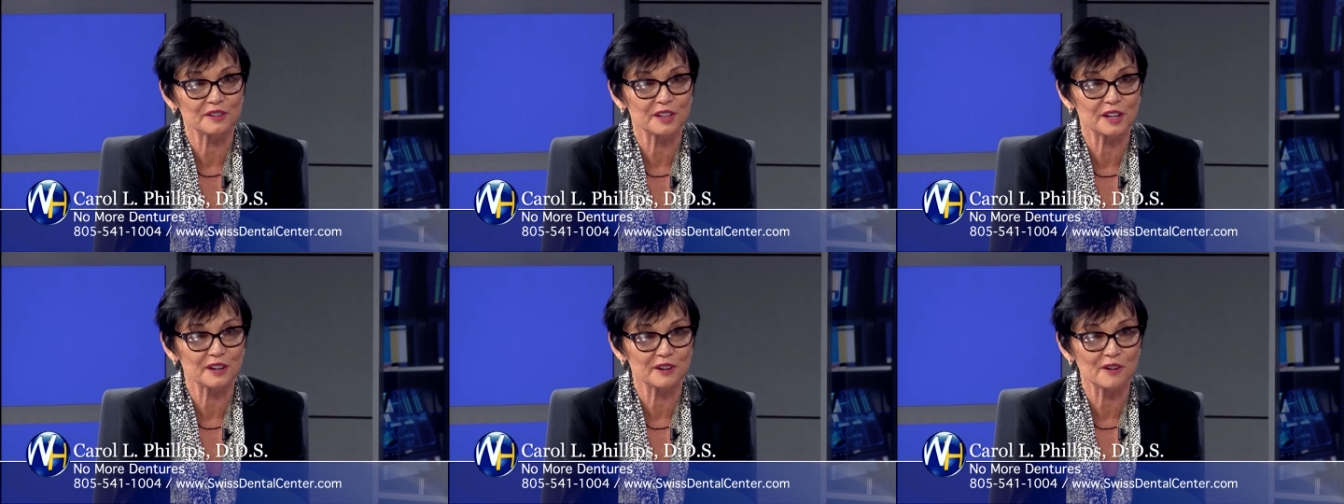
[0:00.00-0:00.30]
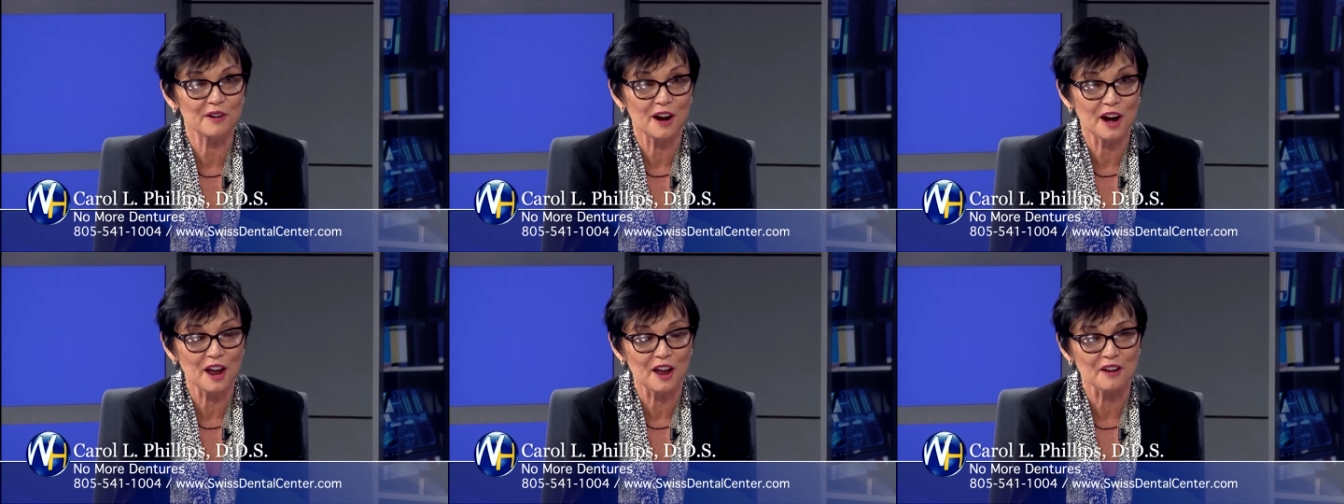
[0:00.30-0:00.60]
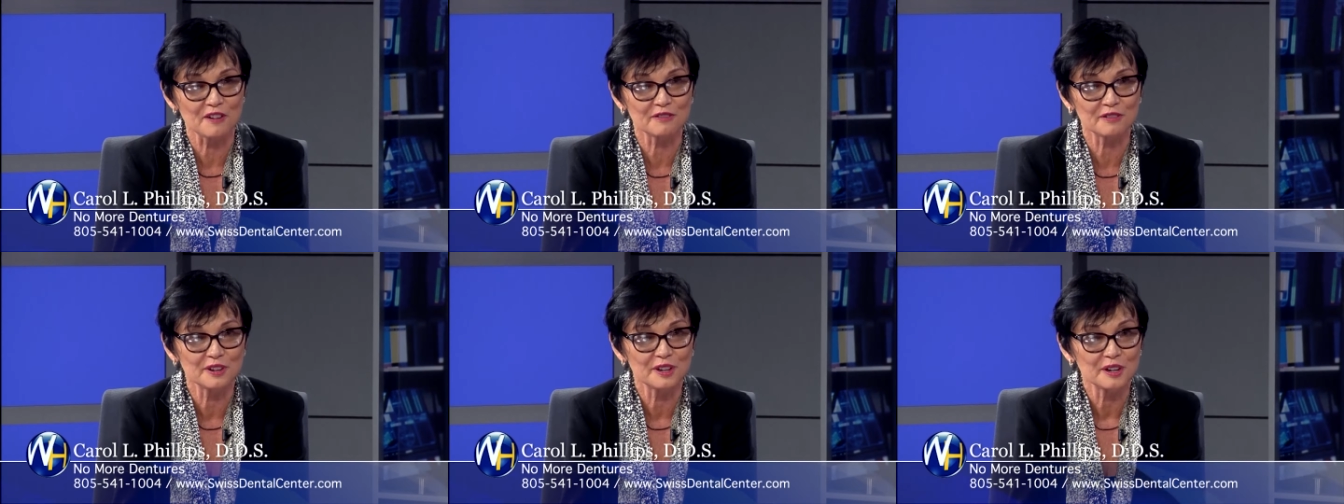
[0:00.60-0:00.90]
they
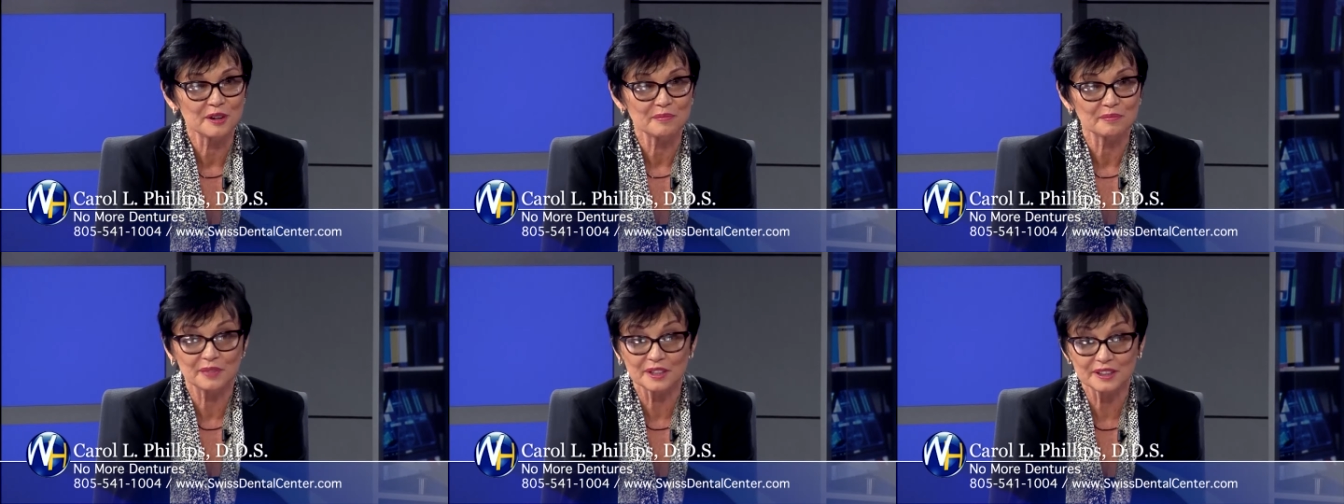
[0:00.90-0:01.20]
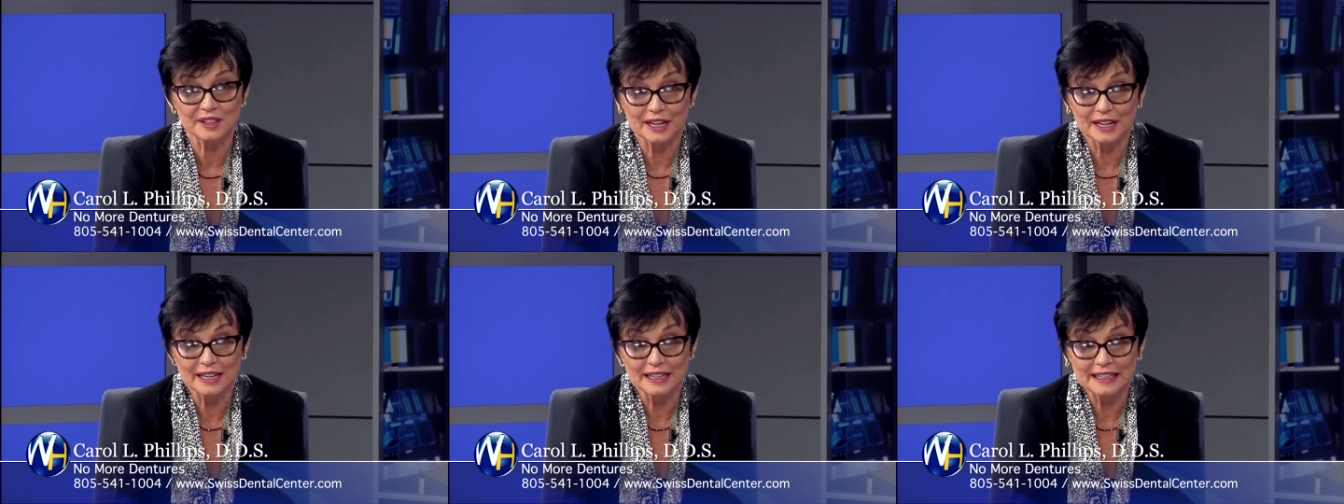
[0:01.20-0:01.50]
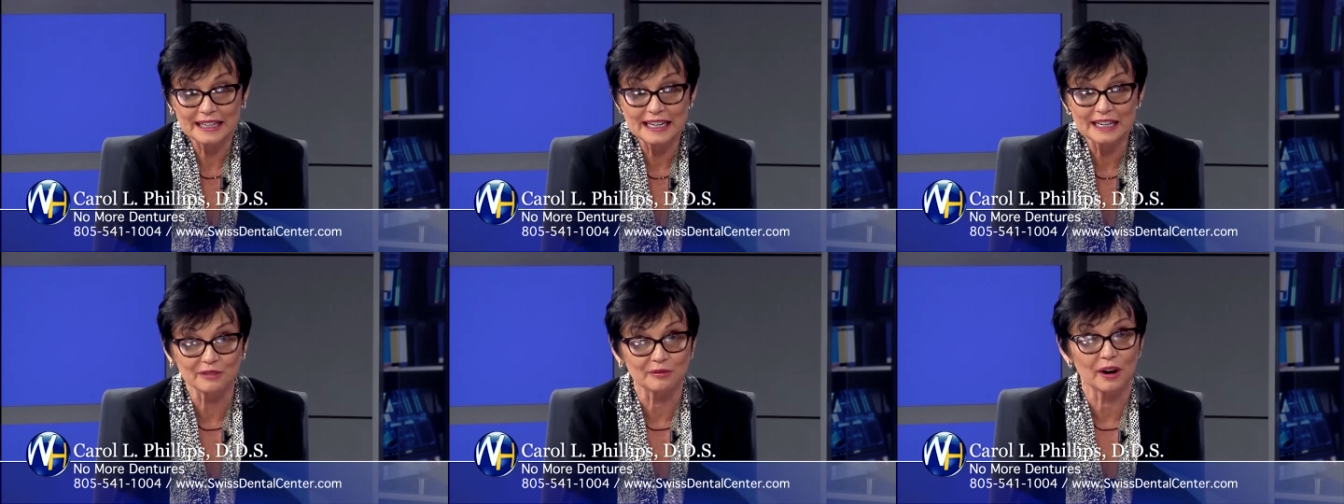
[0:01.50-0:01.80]
crave, but they can
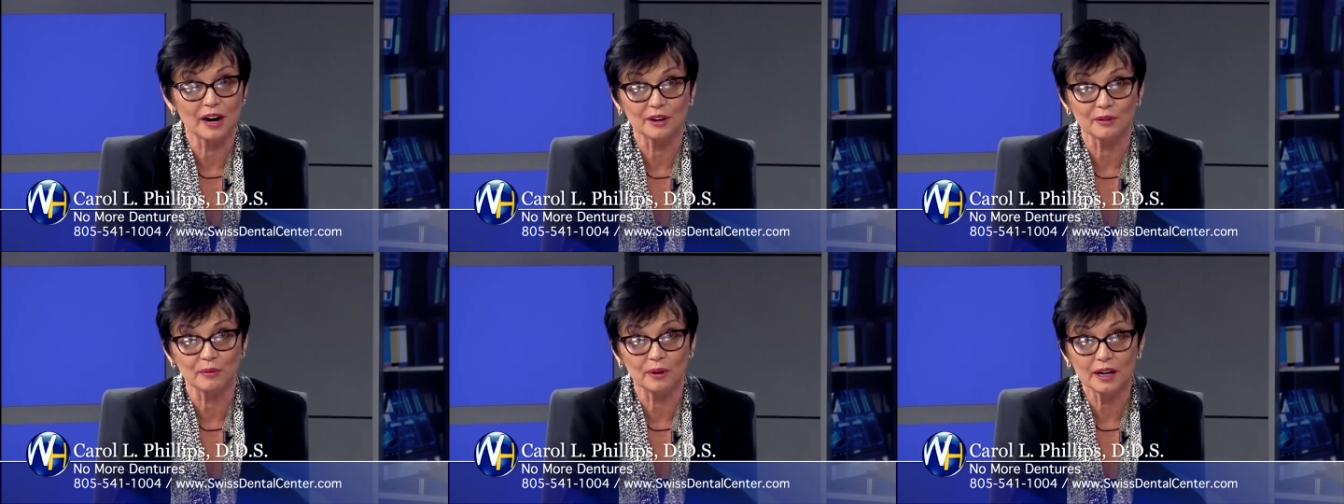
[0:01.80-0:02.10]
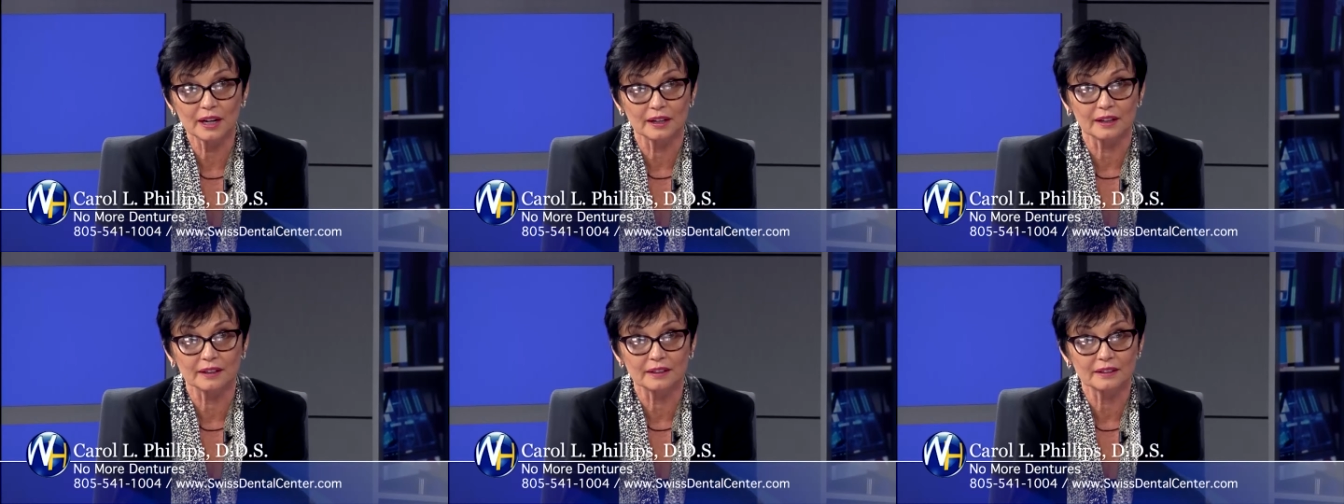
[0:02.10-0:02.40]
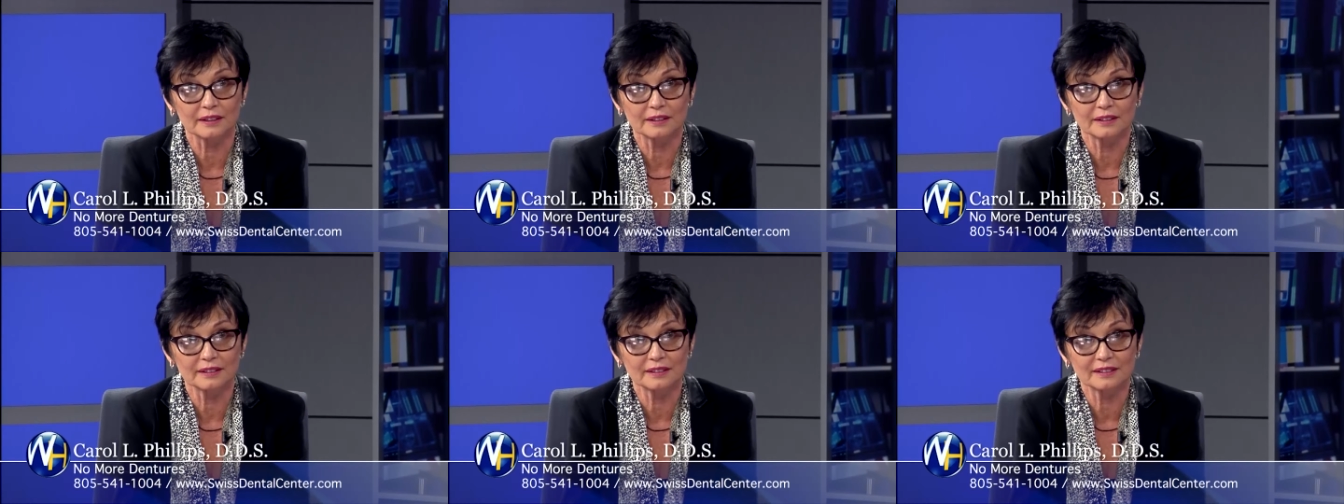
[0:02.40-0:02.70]
eat right away.
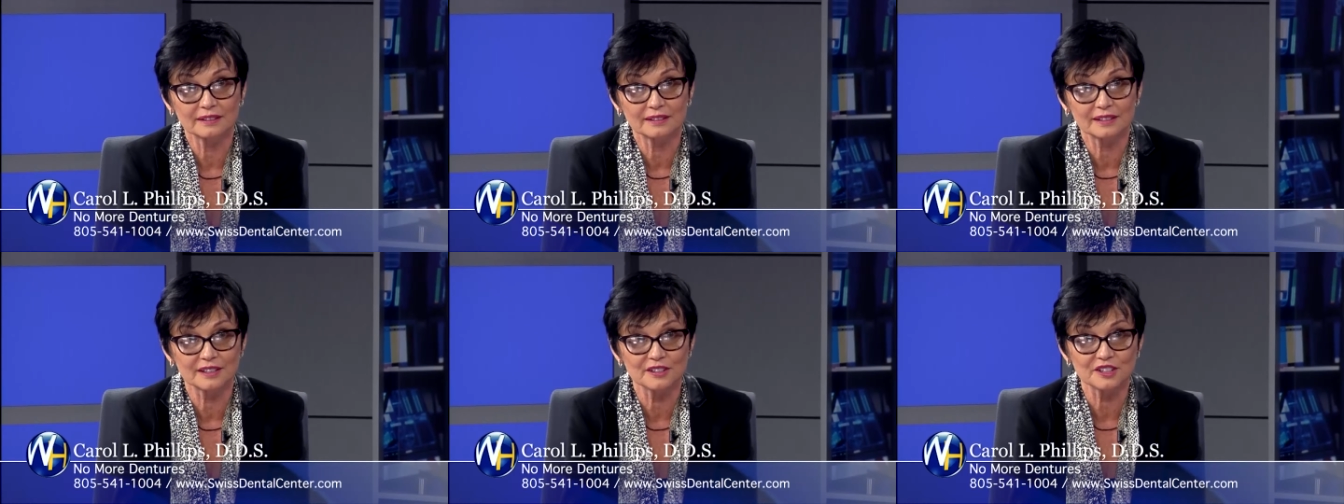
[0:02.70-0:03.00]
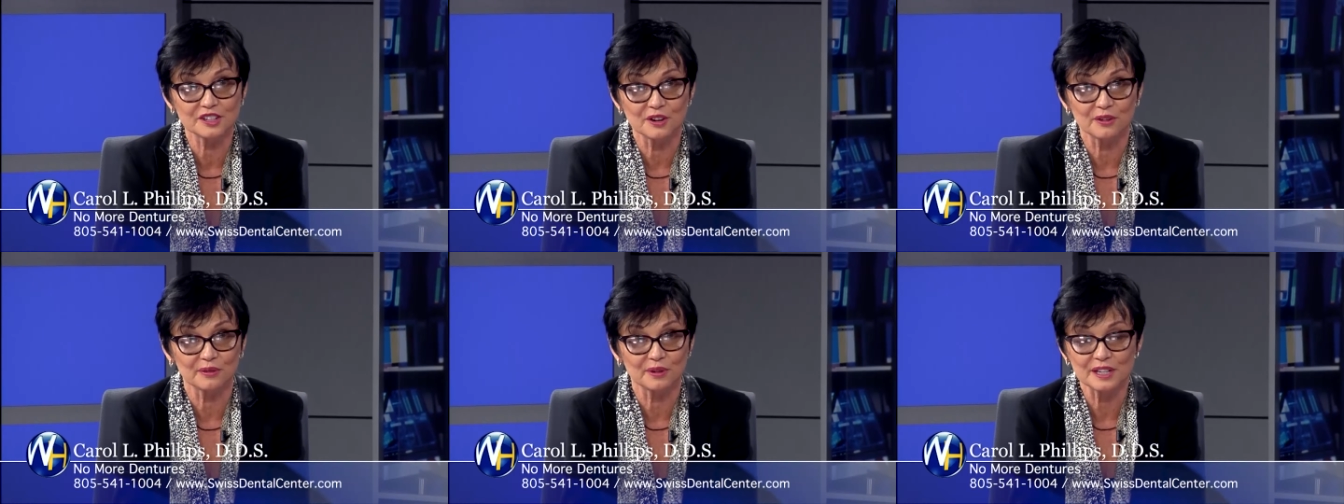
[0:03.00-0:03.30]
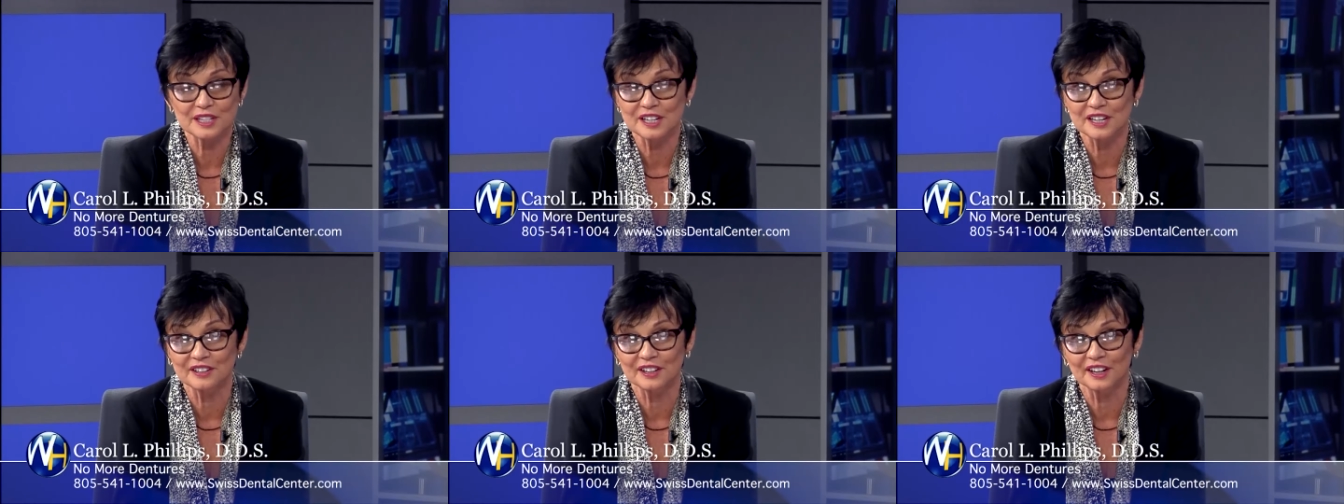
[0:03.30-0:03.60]
There's no
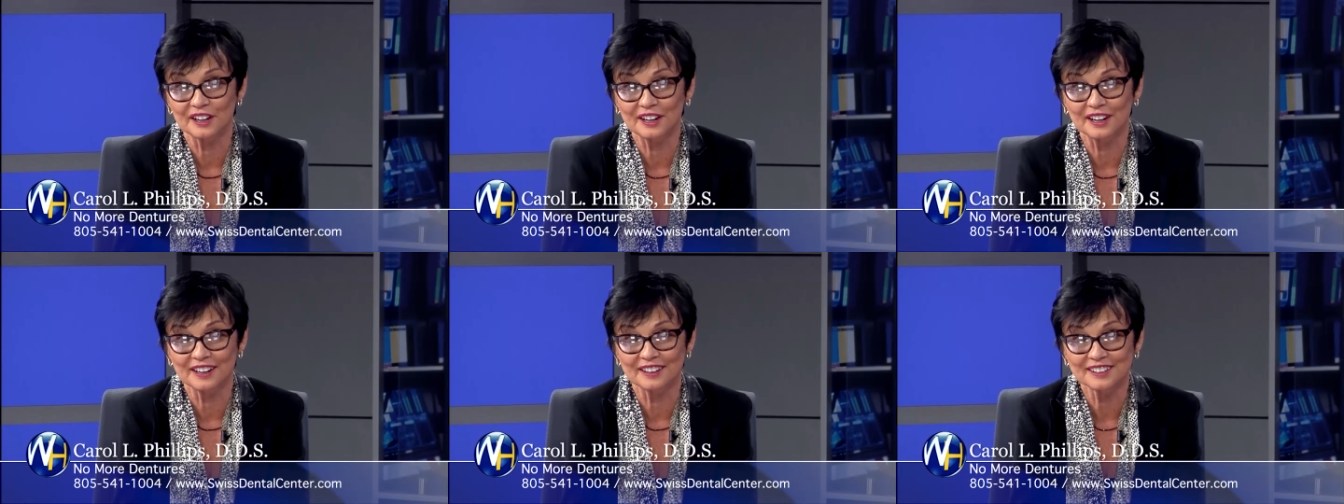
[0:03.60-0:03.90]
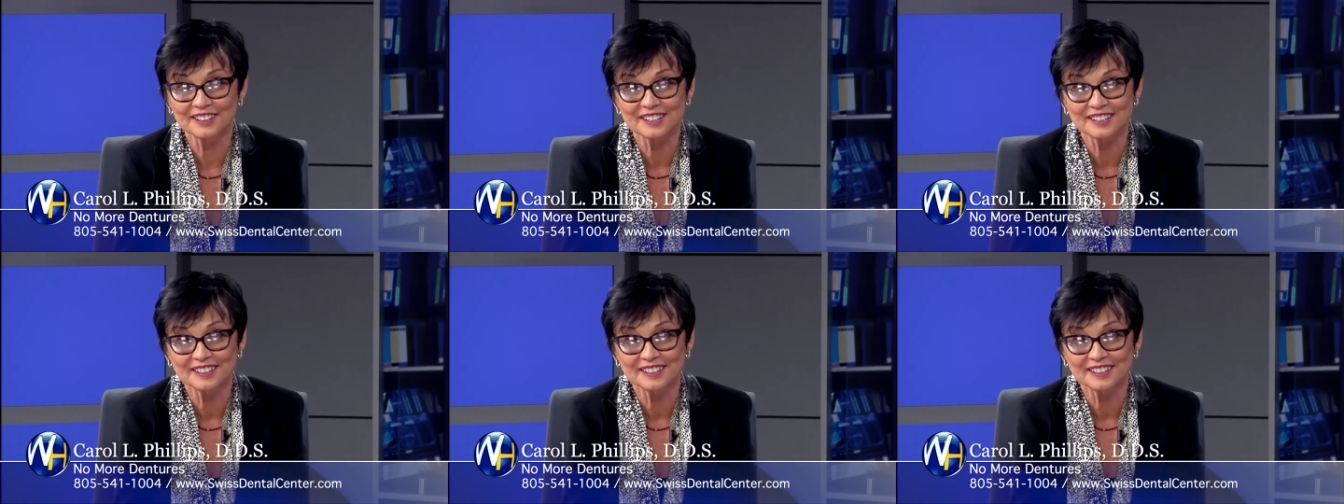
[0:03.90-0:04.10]
reason they can't.